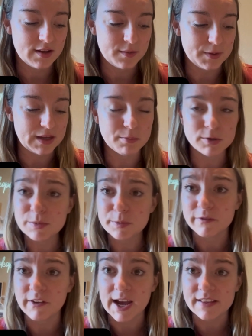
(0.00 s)
be able to
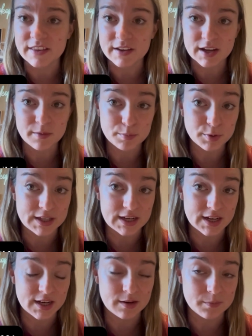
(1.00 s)
provide the
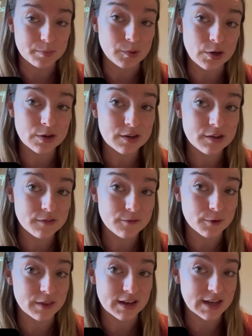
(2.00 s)
completed book
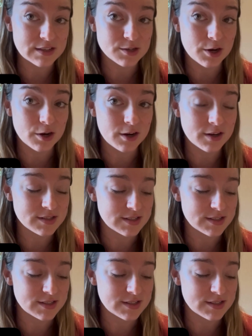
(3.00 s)
for the Kickstarter.